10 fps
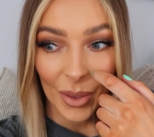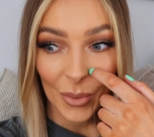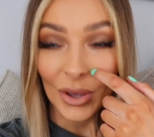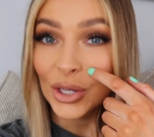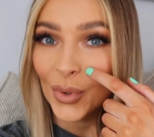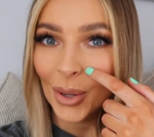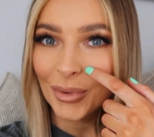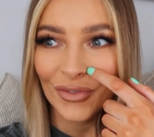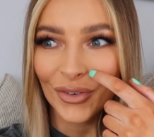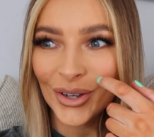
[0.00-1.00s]
which will
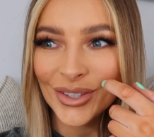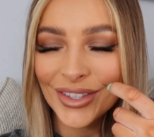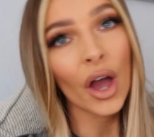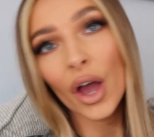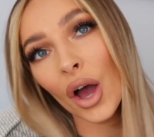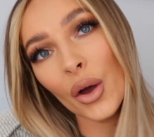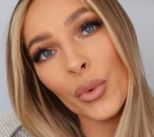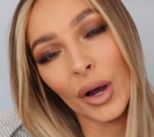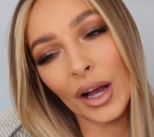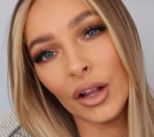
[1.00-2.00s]
be fun. Oh
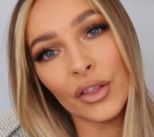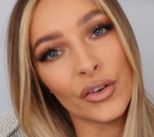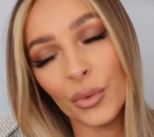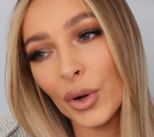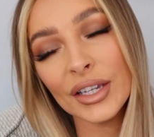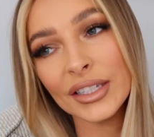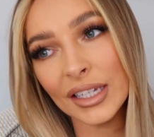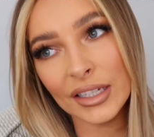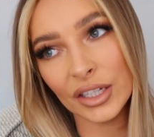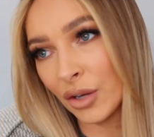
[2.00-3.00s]
well, there are worse
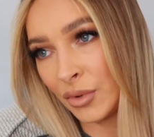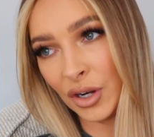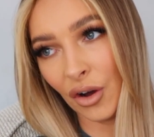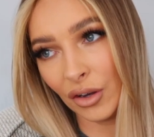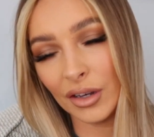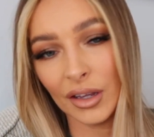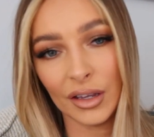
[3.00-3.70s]
things going on